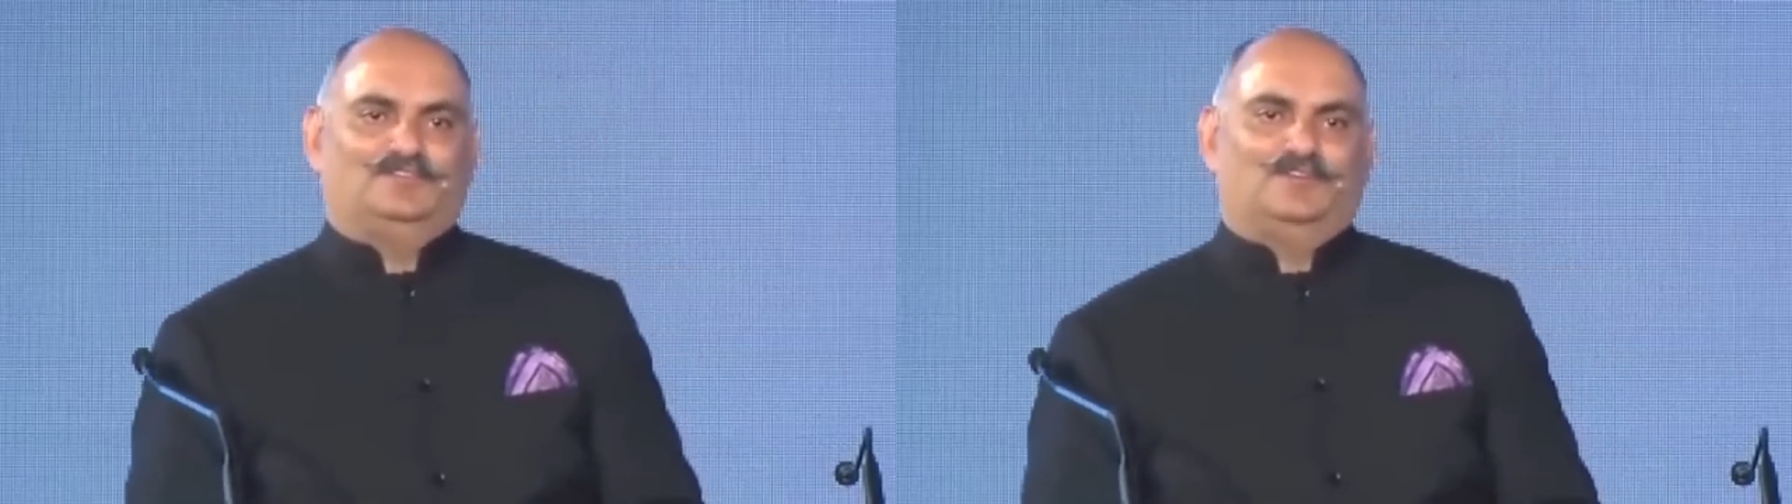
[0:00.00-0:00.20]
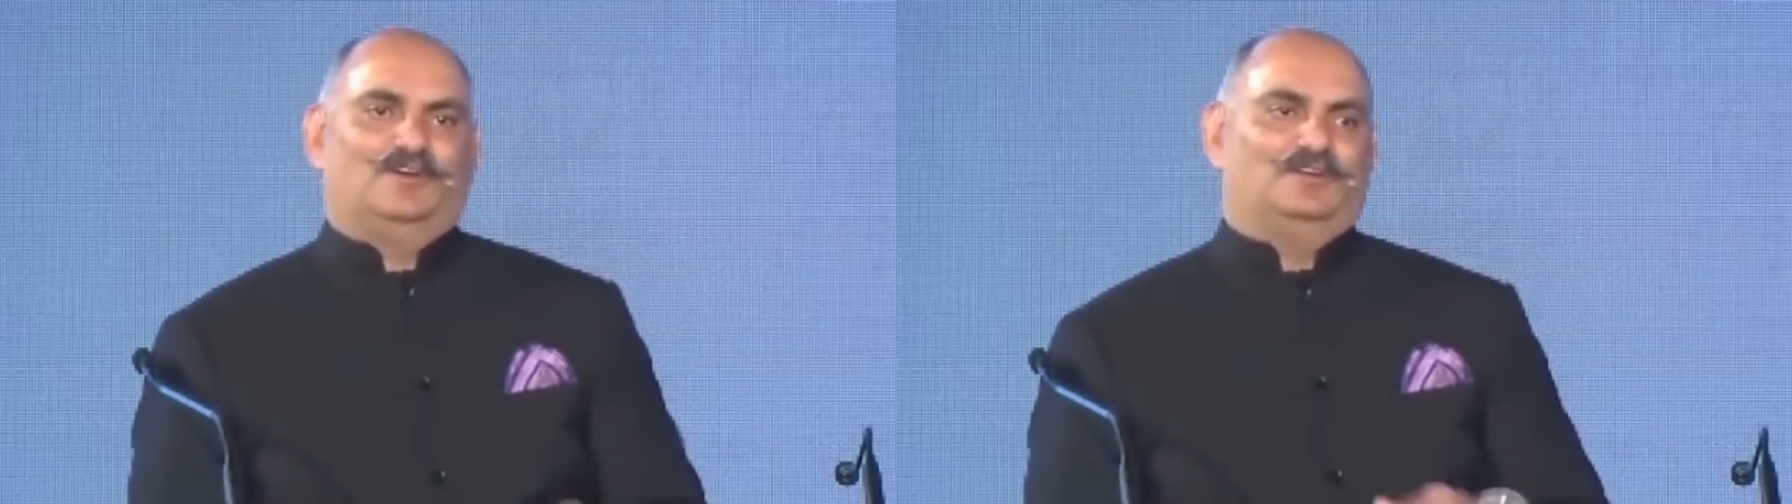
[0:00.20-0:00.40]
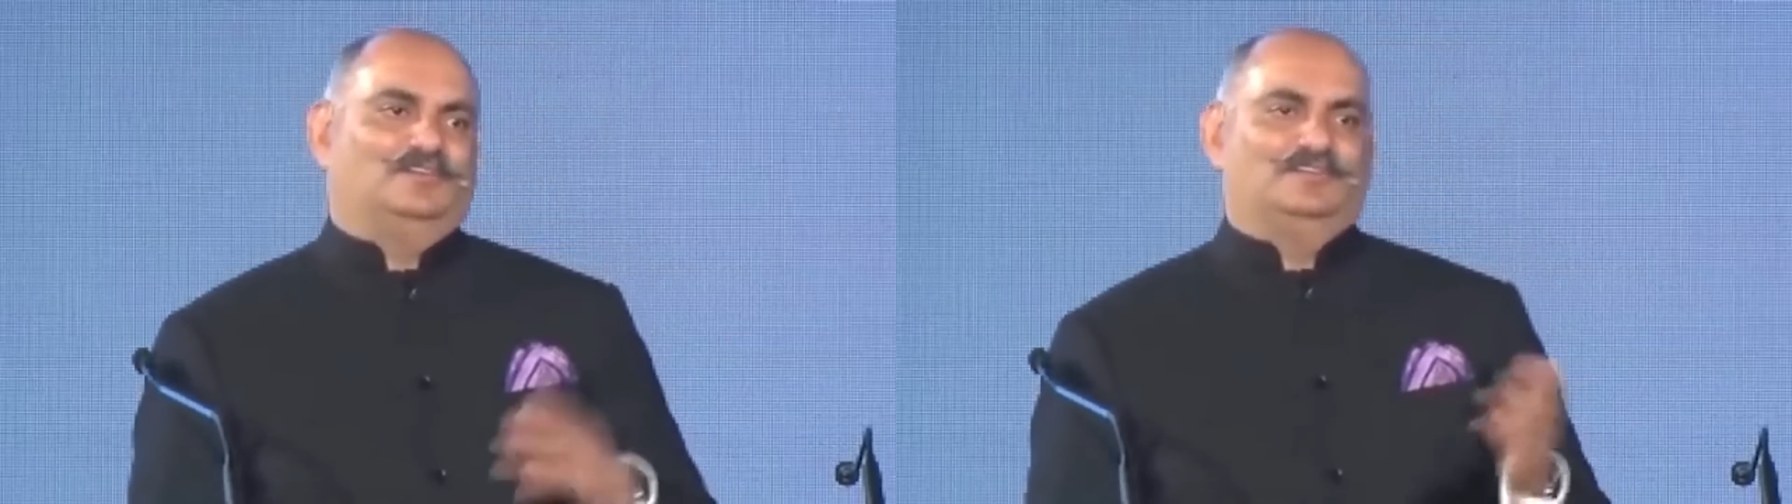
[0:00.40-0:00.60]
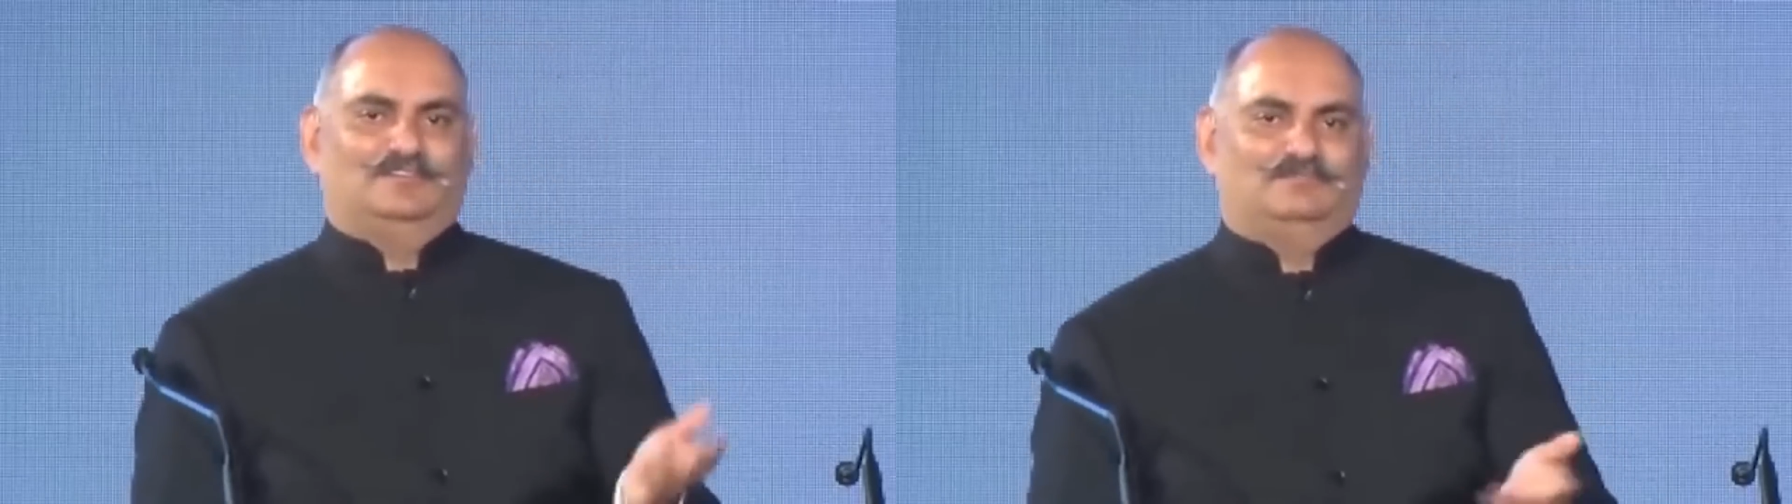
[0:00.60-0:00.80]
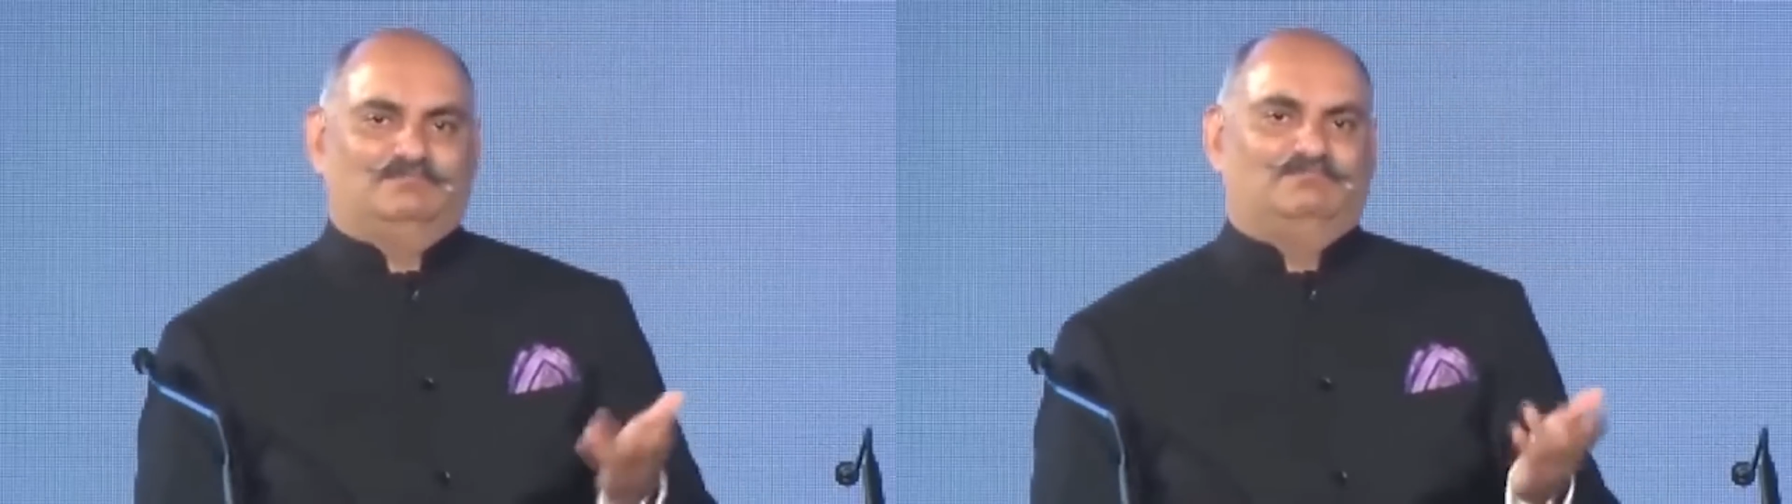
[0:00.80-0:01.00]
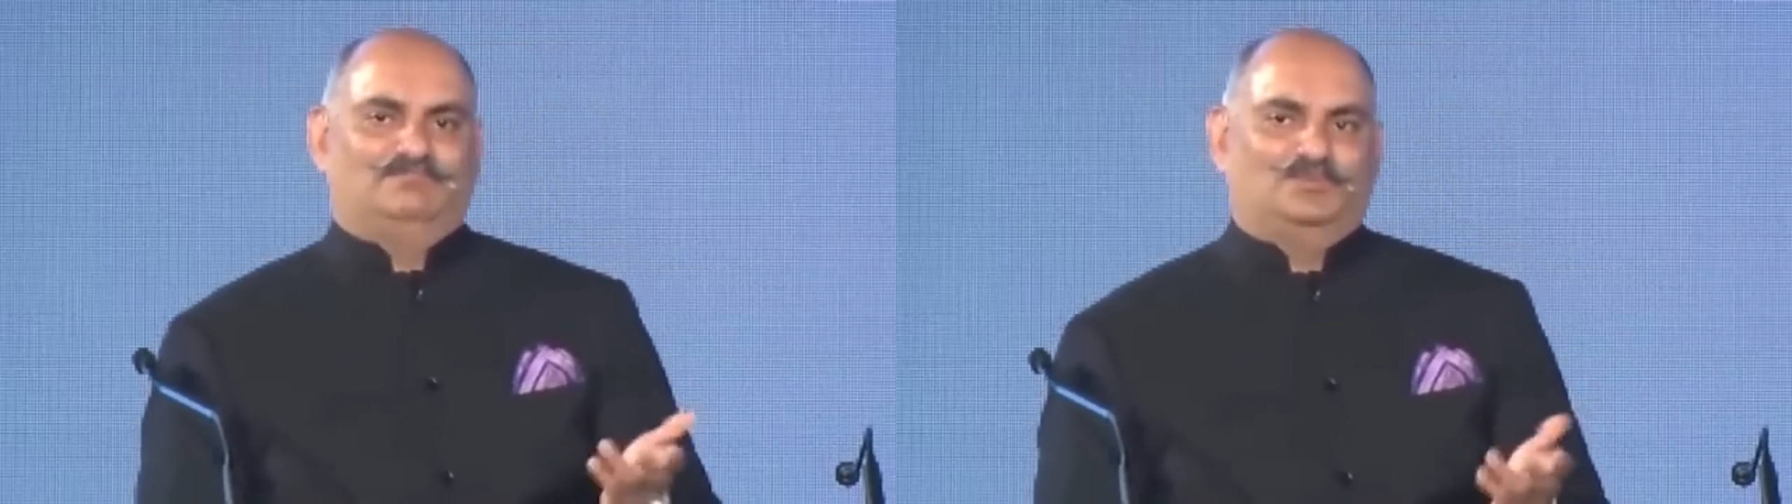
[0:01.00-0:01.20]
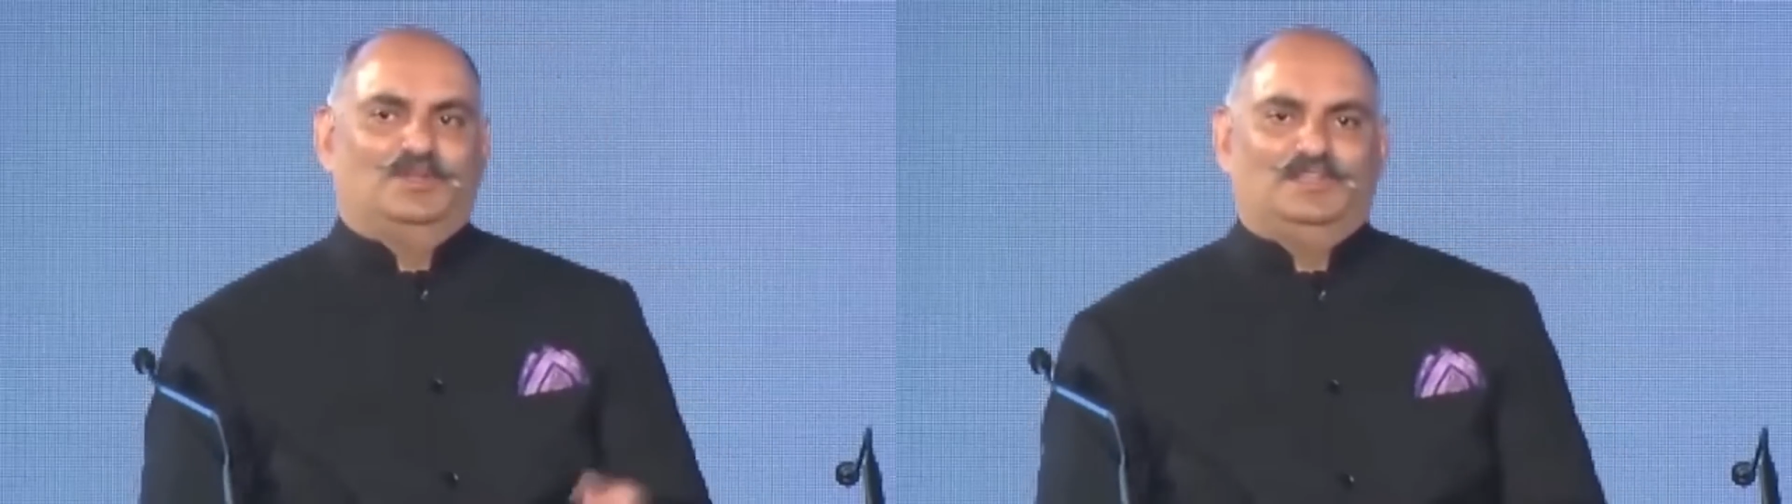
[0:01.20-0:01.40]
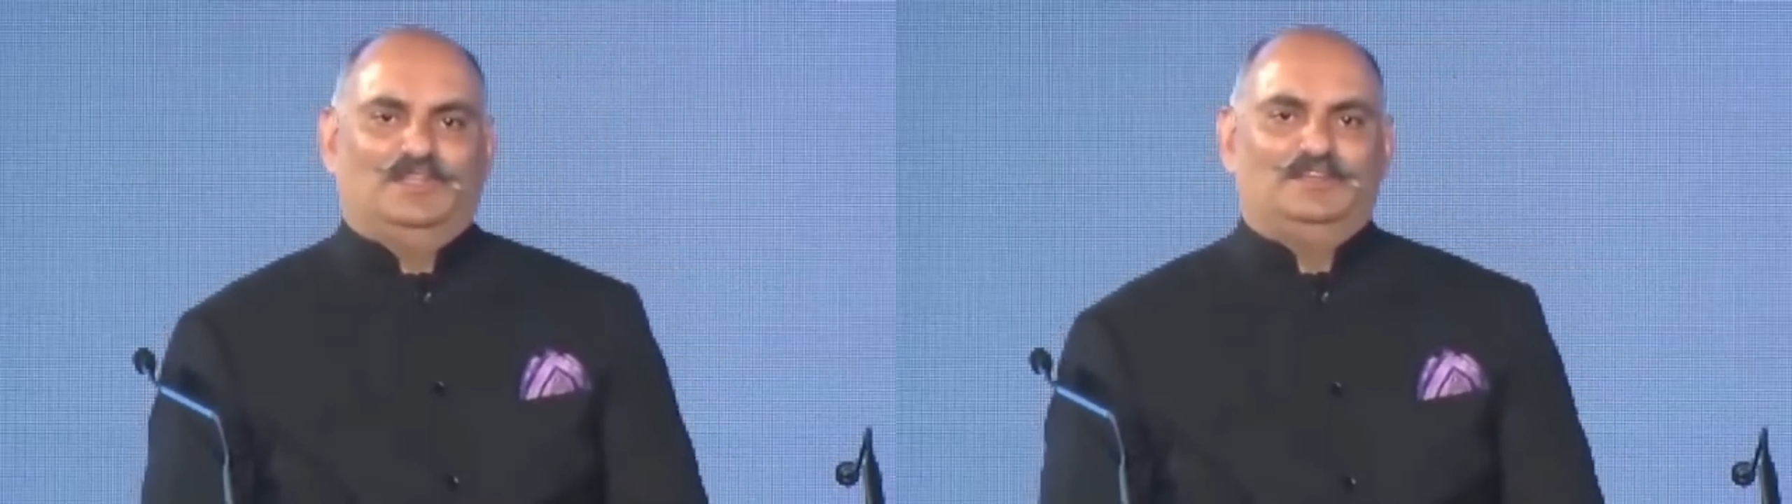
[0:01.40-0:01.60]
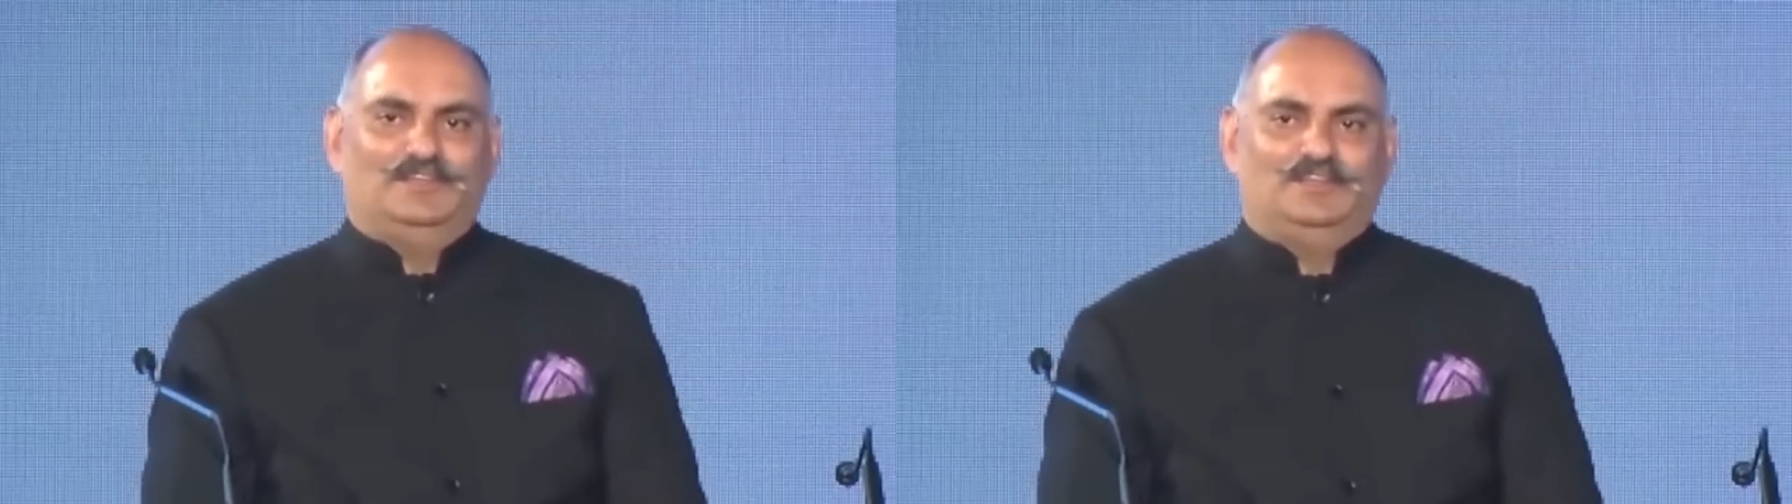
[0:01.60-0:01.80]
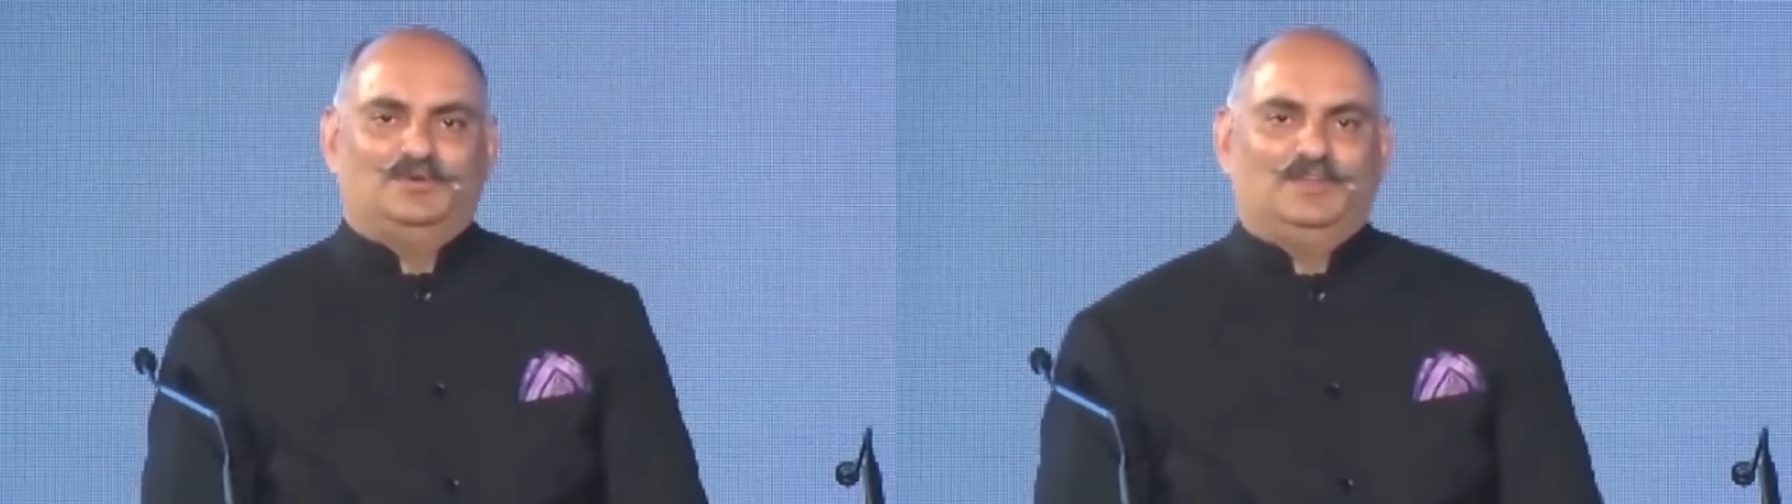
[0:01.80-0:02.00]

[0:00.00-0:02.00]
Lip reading: stock is 2018,